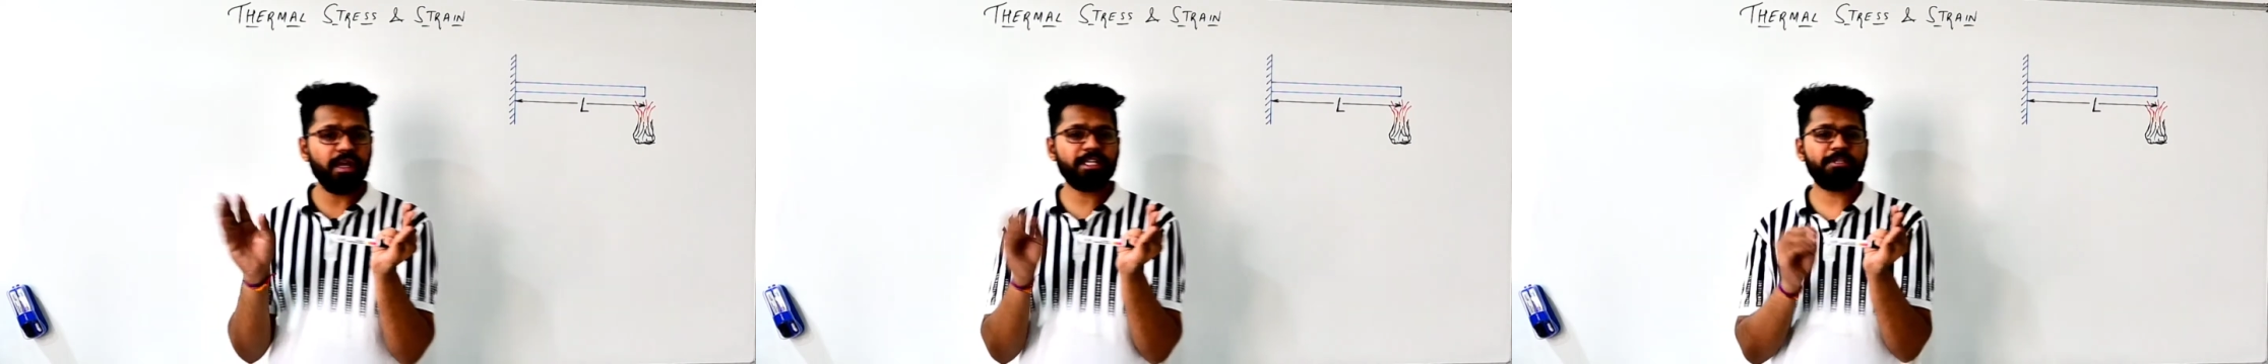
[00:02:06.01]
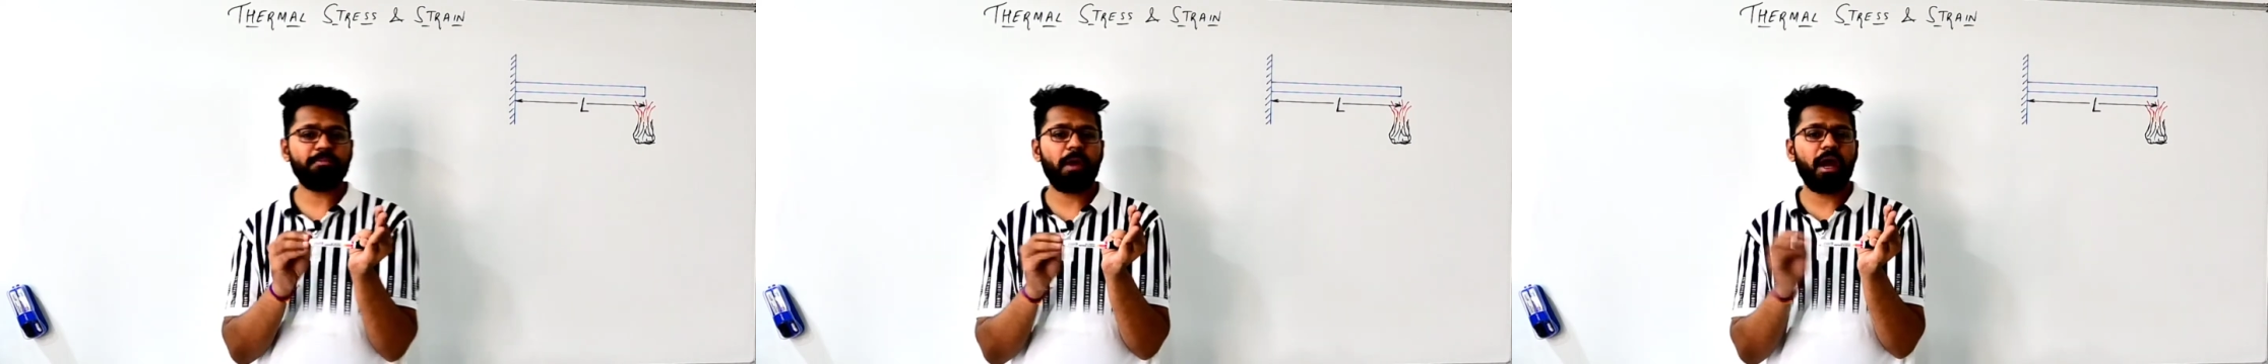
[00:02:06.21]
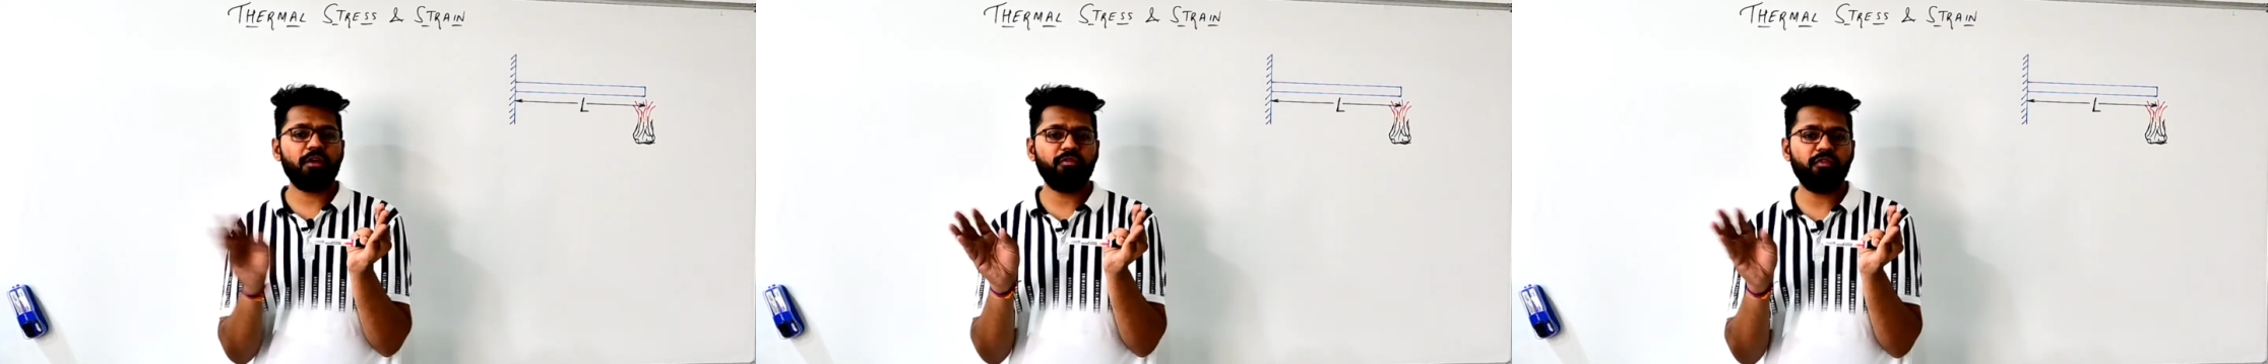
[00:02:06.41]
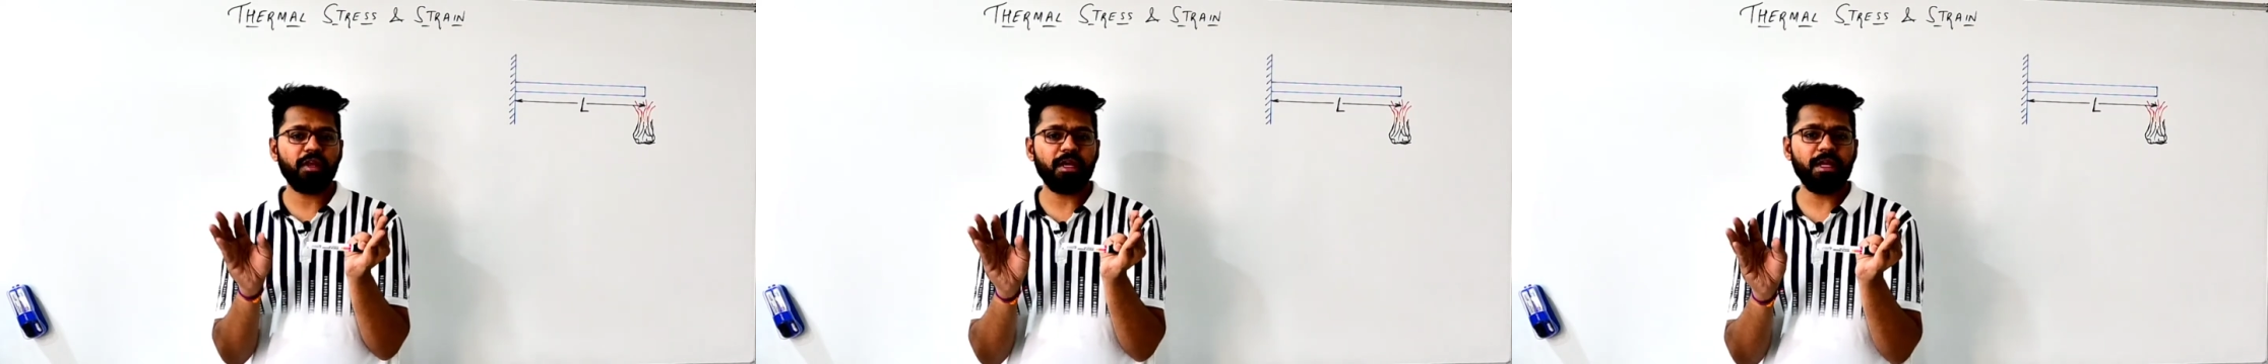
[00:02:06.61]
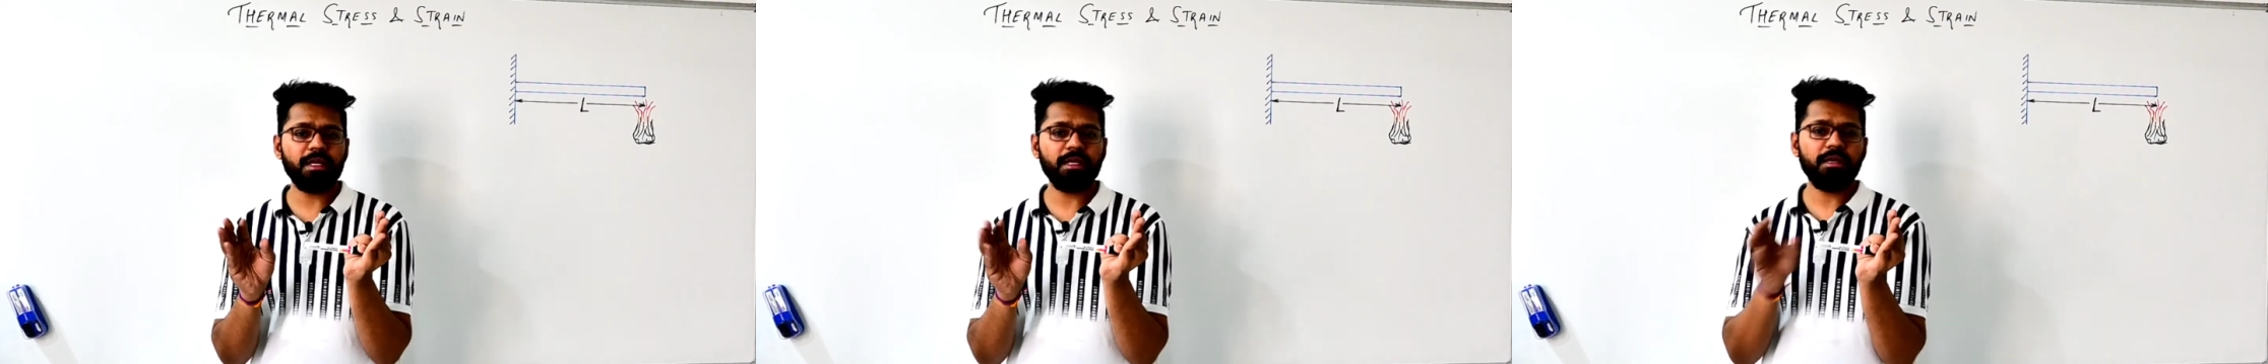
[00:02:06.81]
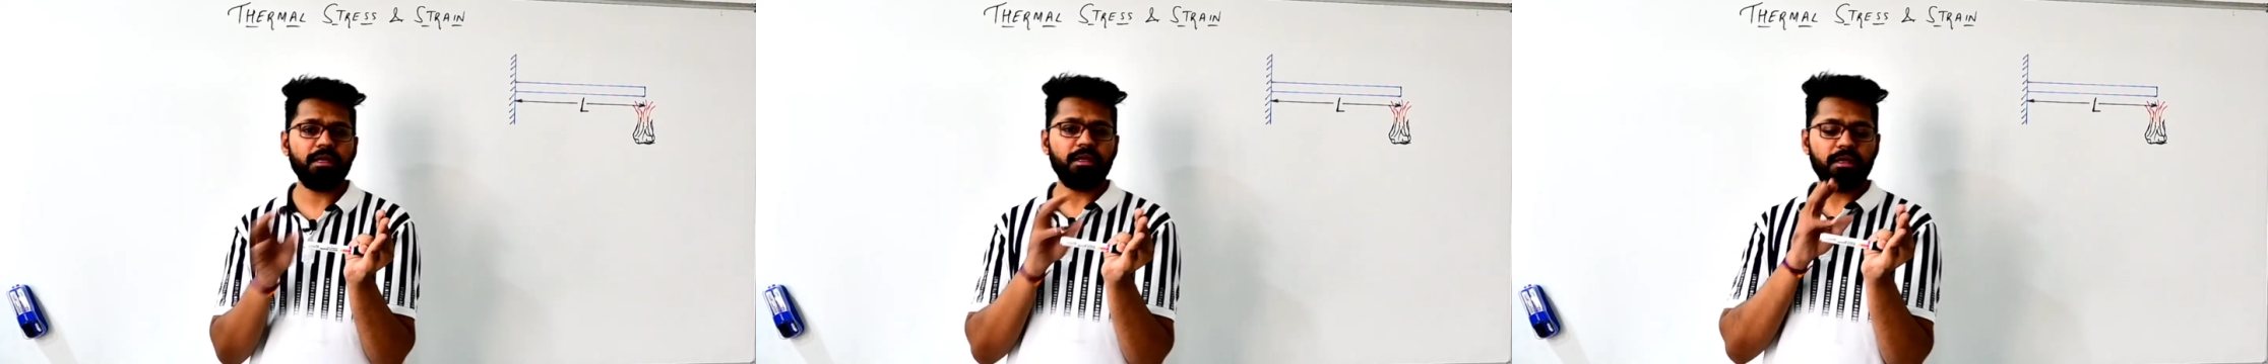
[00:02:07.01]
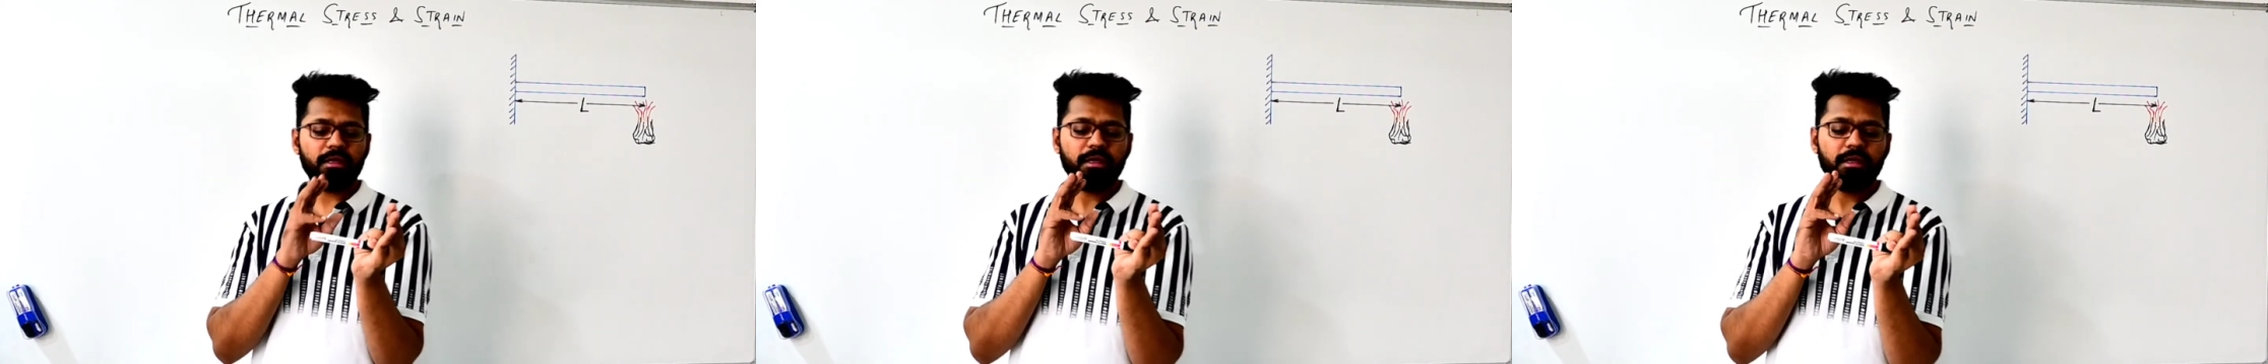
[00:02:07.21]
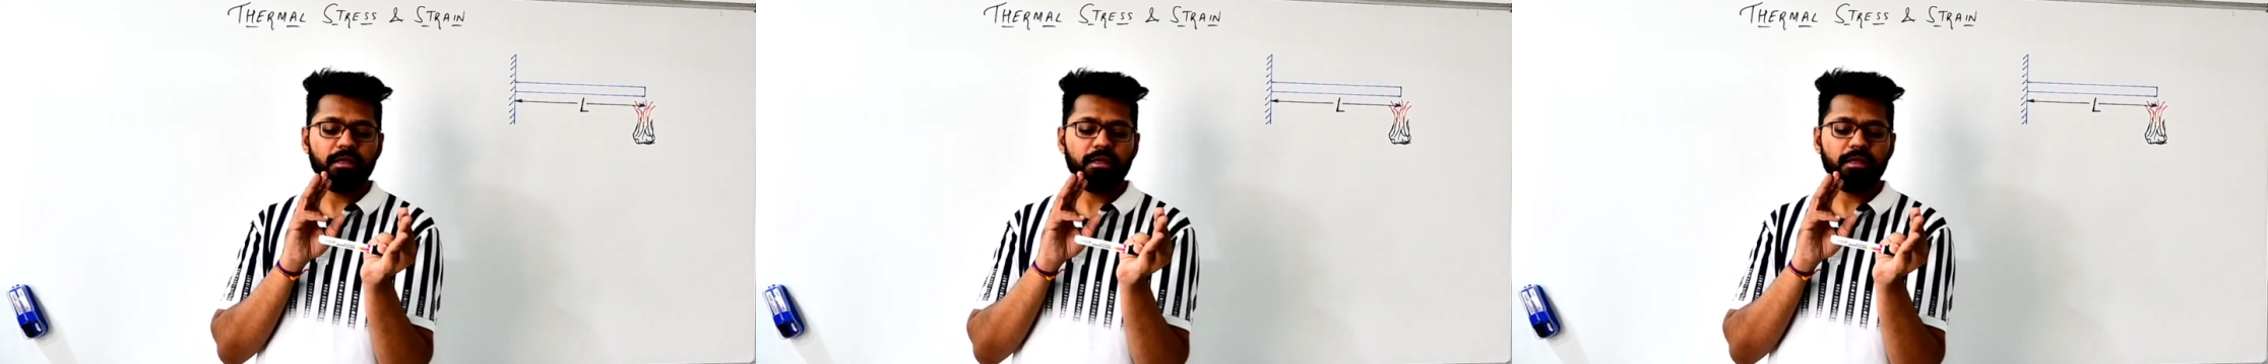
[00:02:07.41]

expand freely,